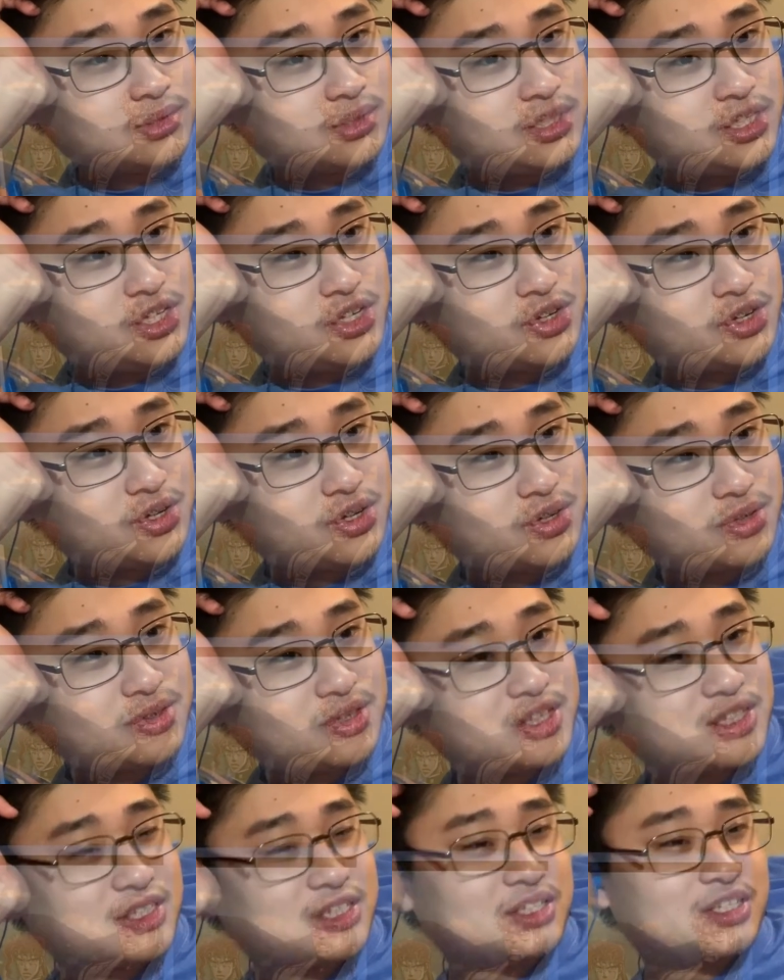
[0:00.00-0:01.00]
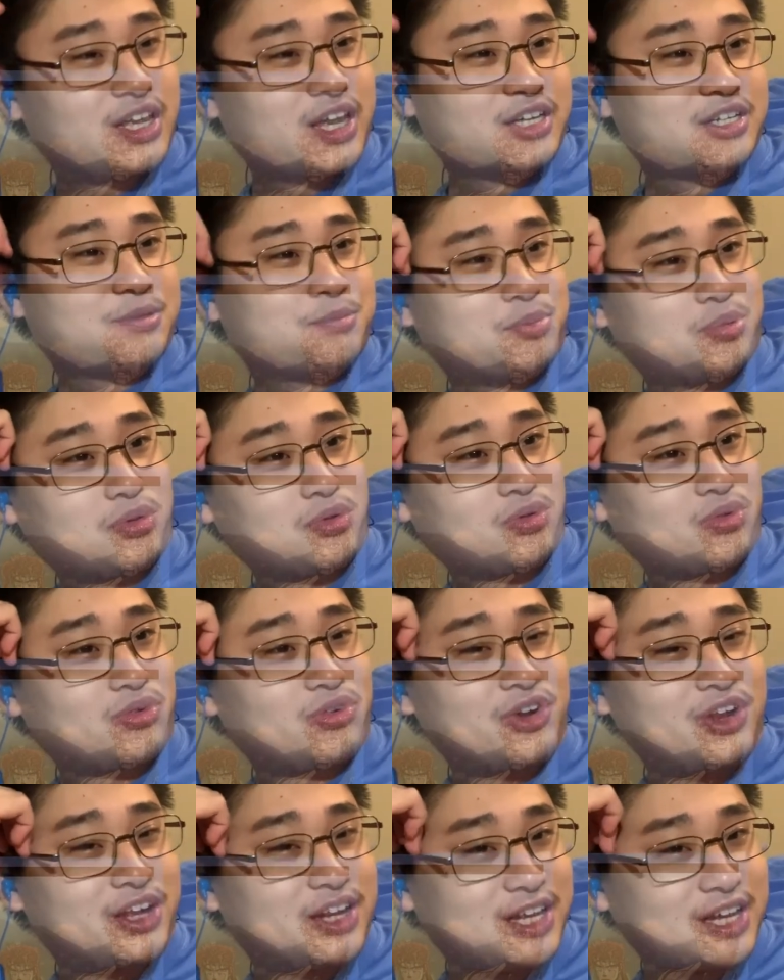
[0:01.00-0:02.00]
Yo, this is actually
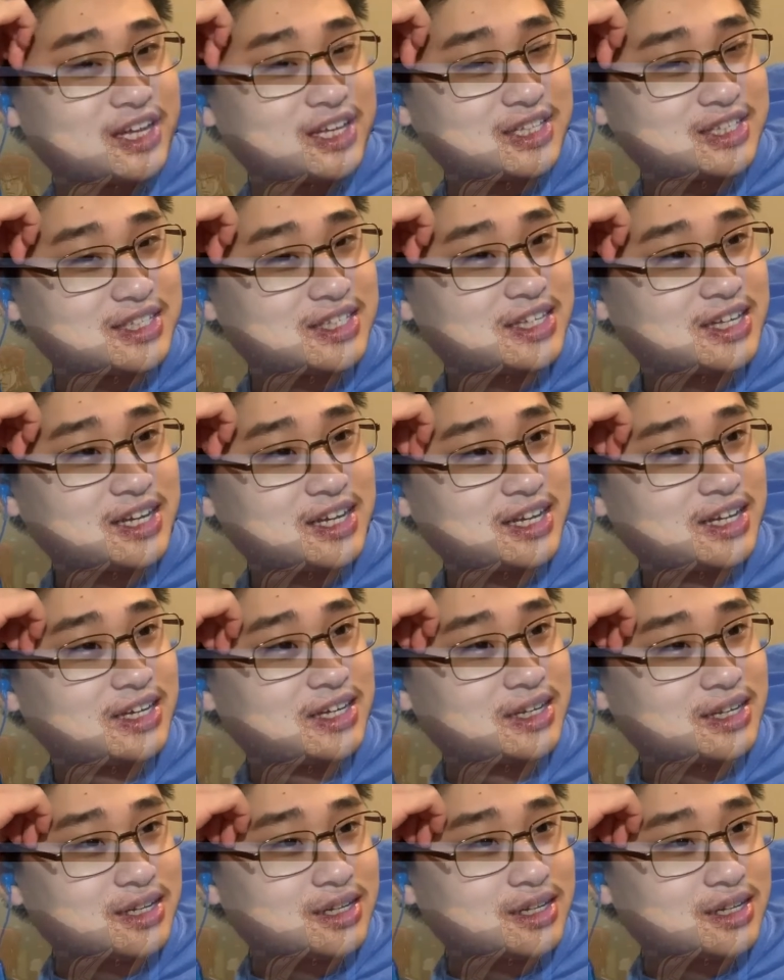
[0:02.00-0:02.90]
pretty insane.